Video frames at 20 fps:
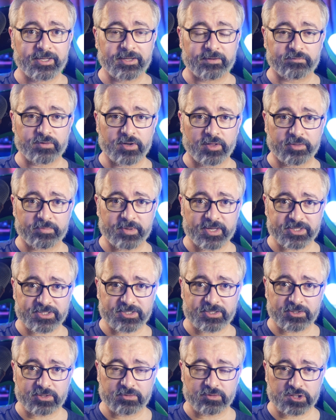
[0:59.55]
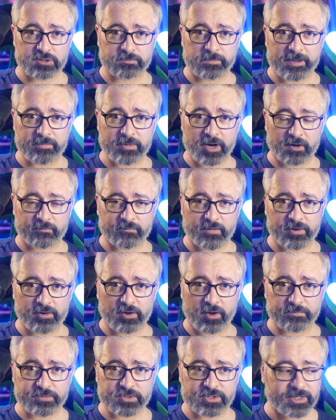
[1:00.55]
if not the best, USB microphone
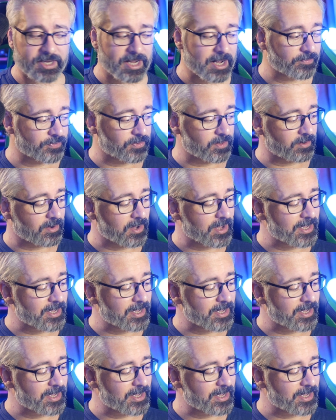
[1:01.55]
option out there.